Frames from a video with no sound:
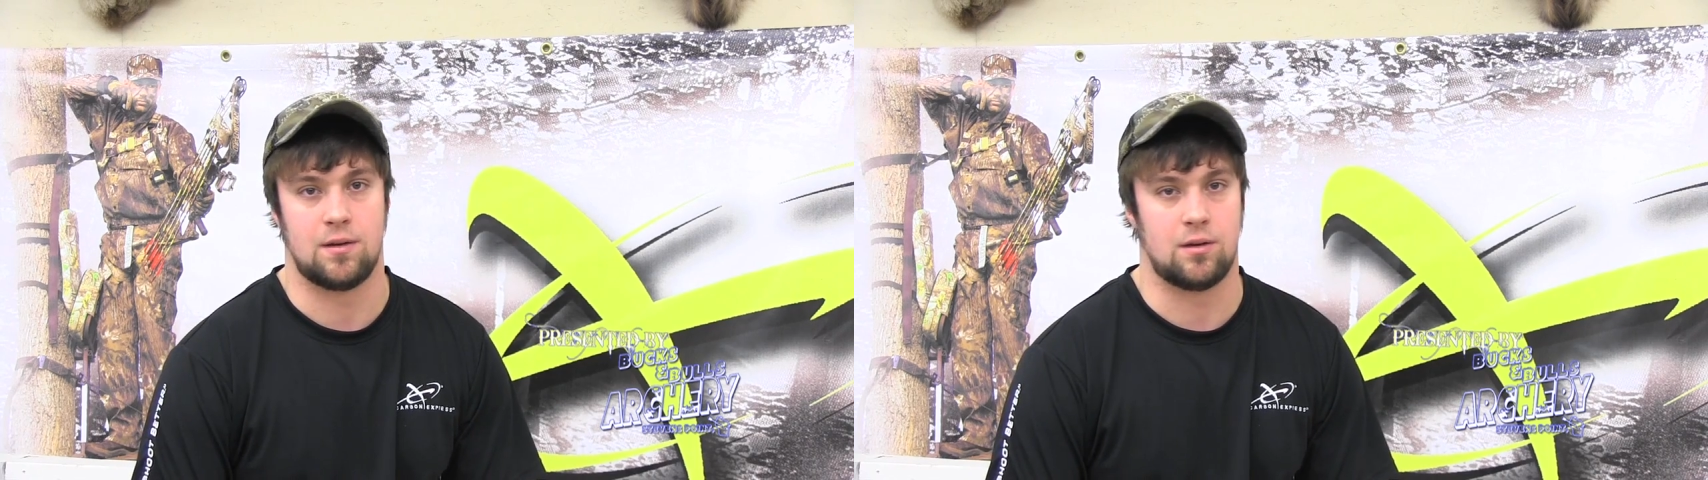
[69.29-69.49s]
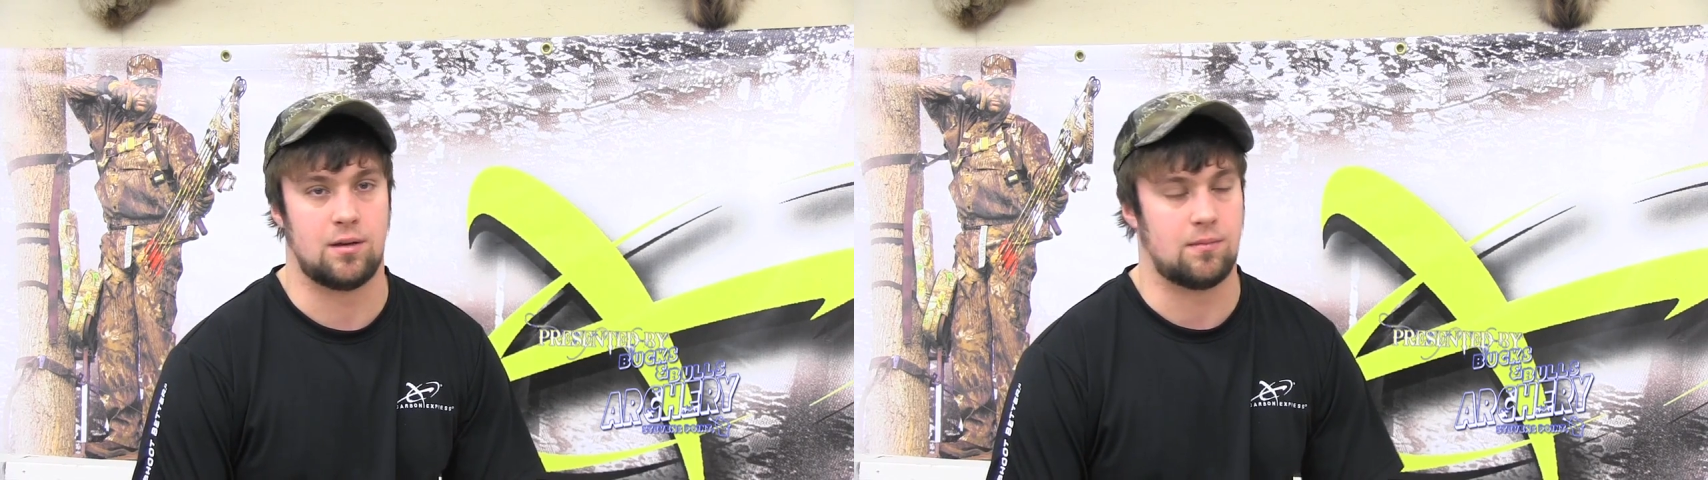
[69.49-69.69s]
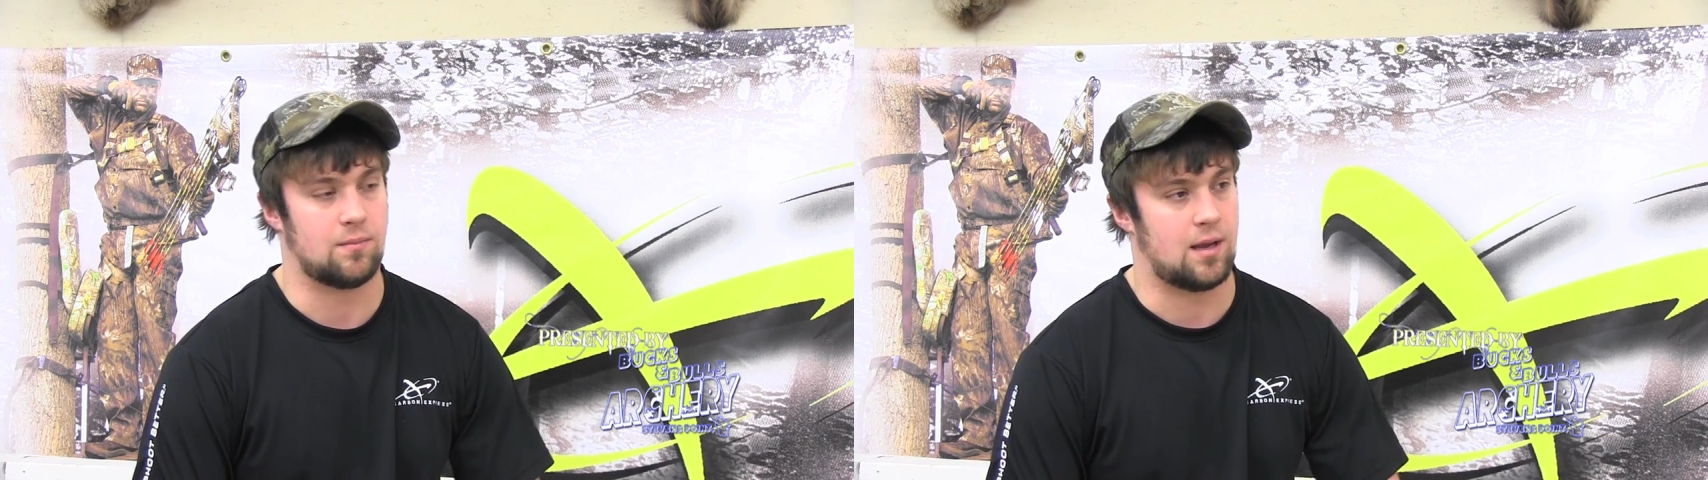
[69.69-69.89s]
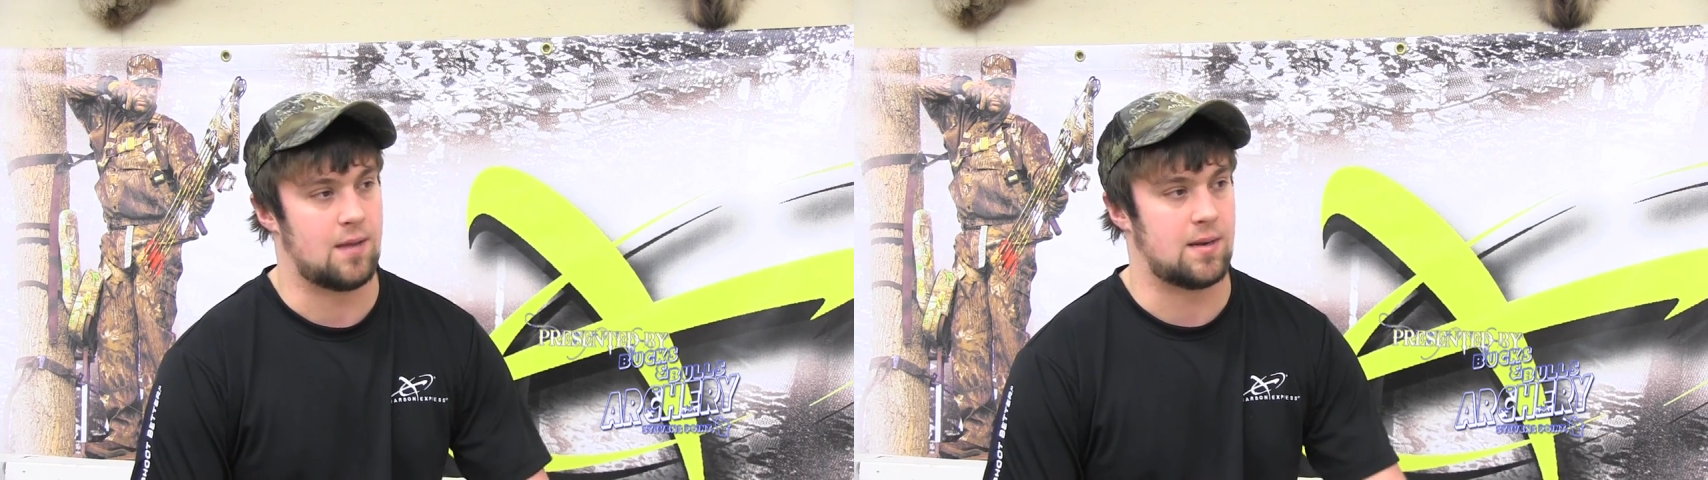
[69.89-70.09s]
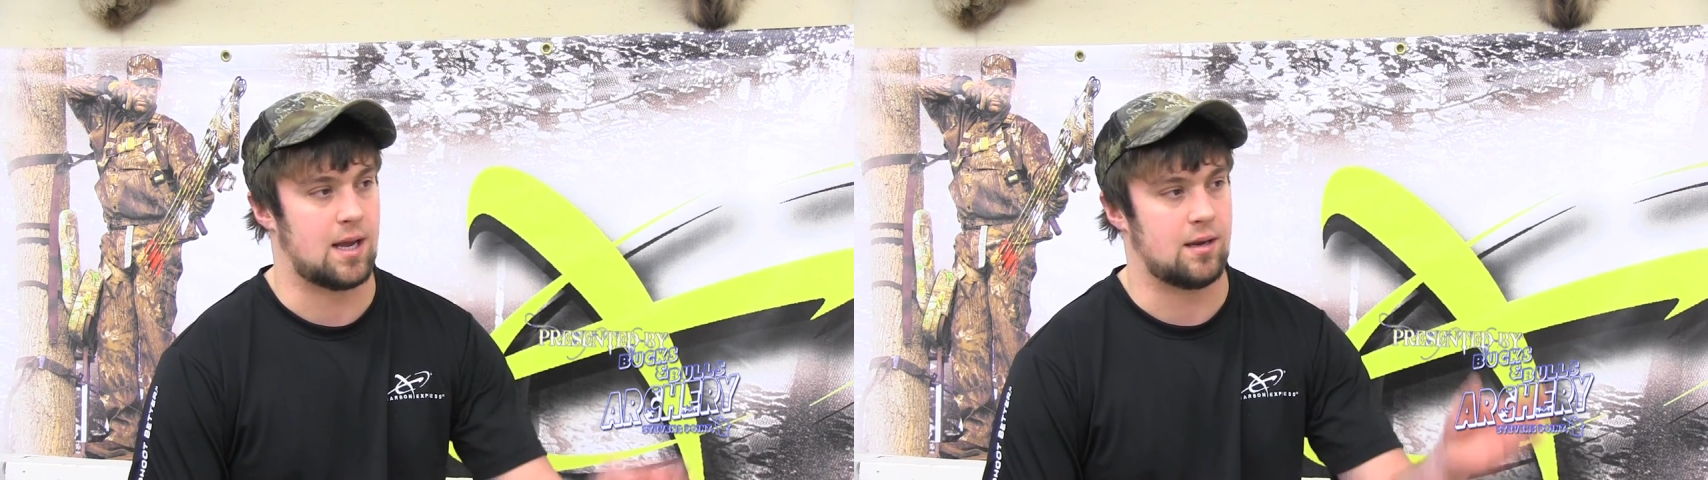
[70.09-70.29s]
you know, you're
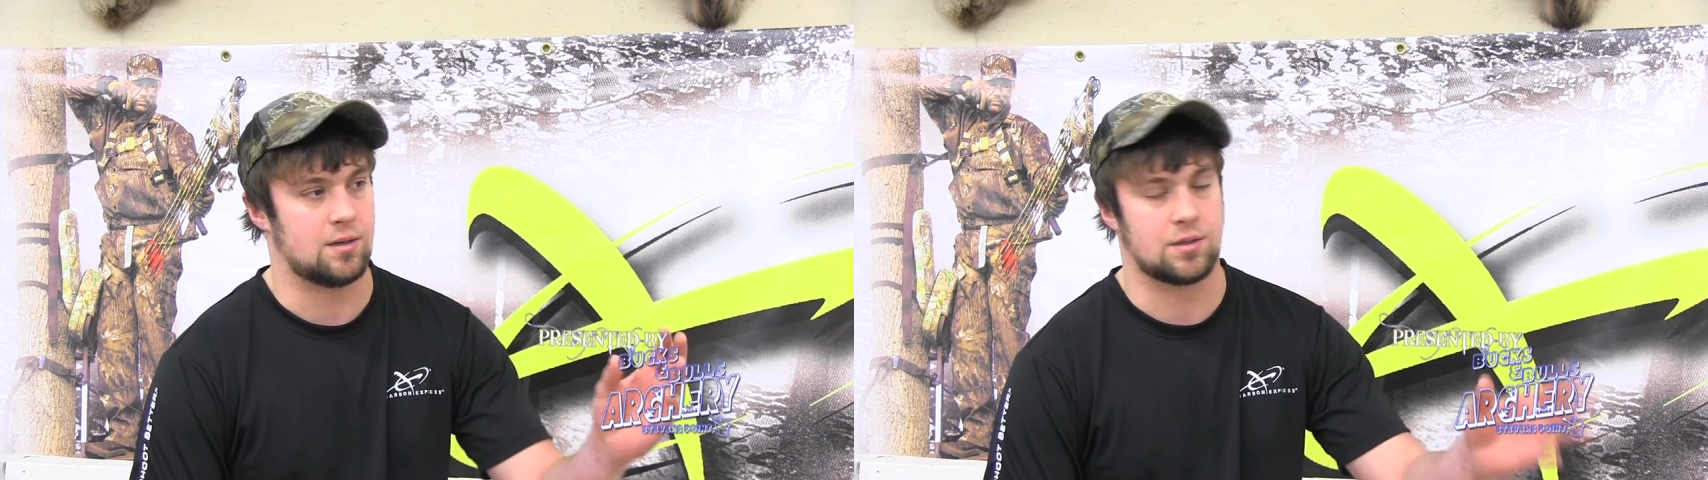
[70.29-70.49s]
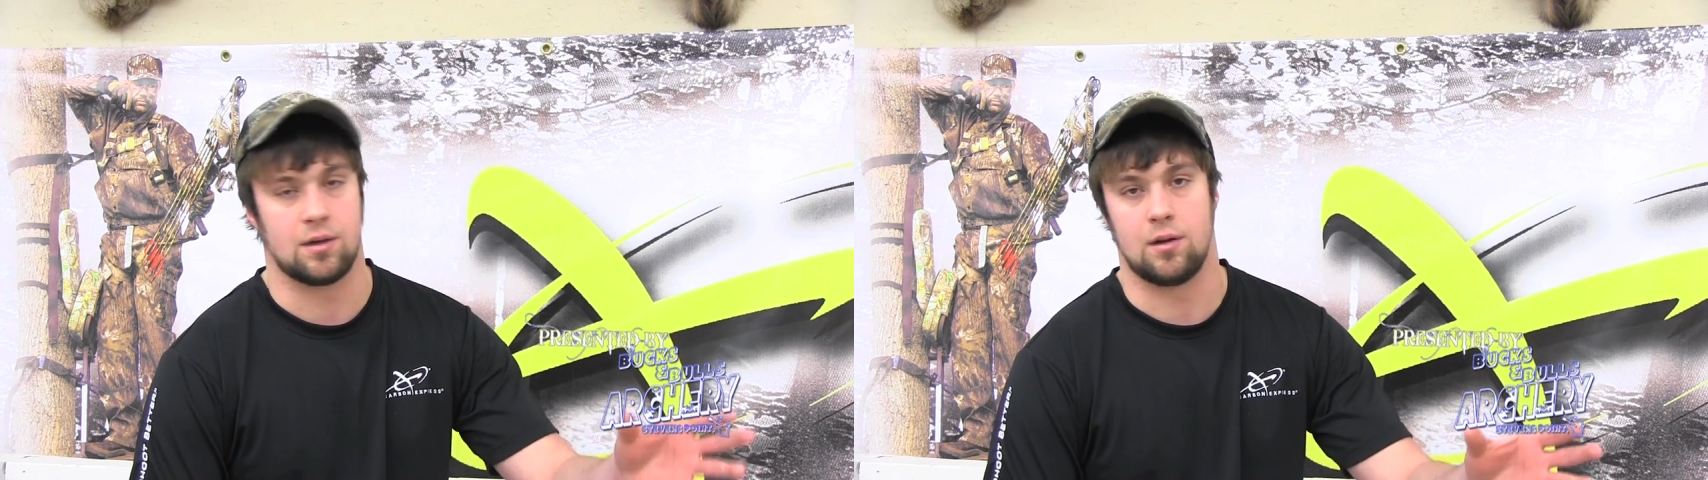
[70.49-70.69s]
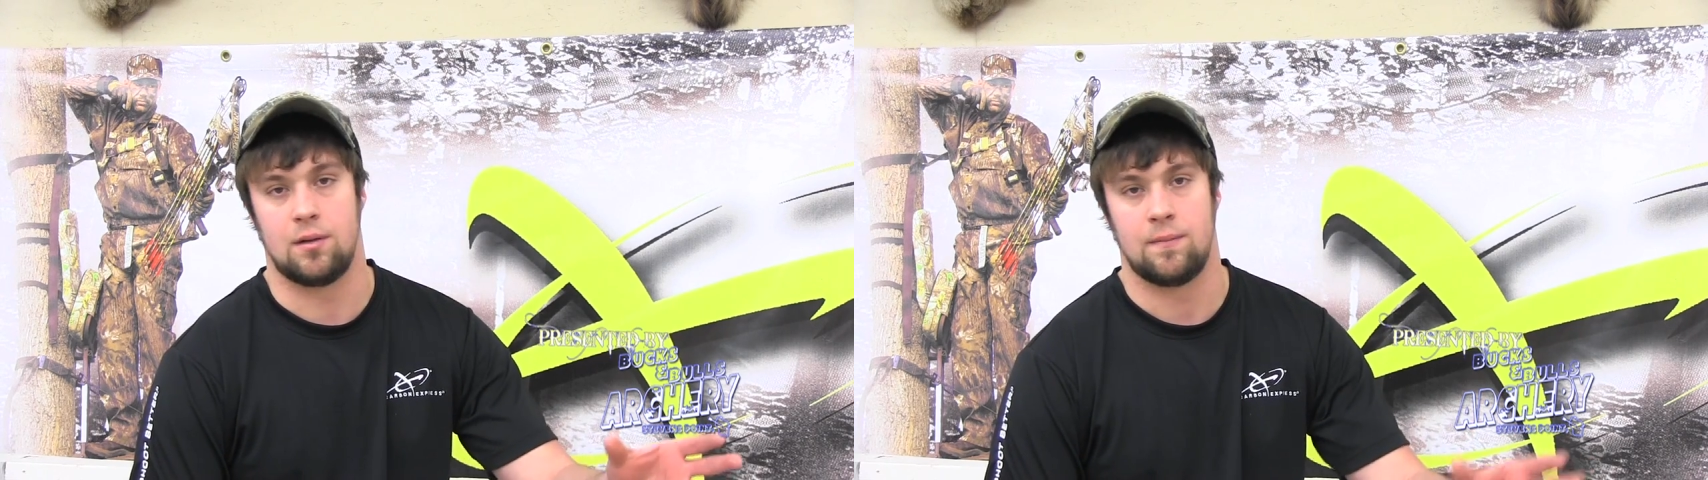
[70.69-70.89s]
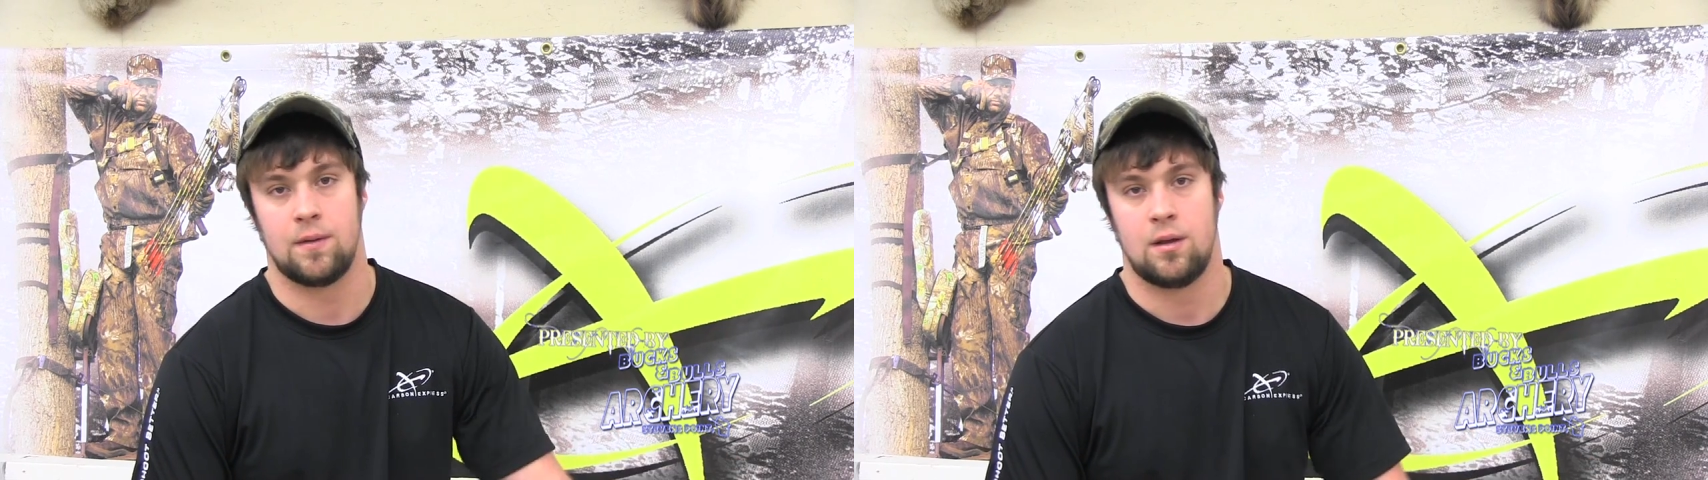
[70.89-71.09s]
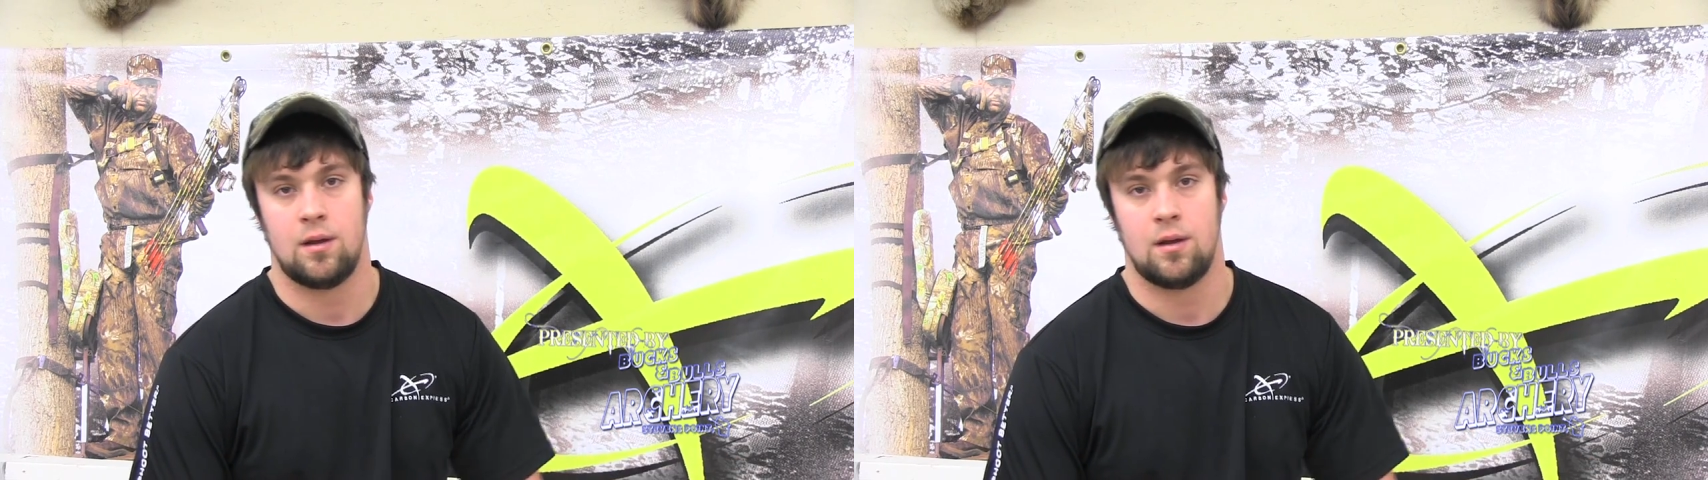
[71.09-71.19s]
aiming at your circle.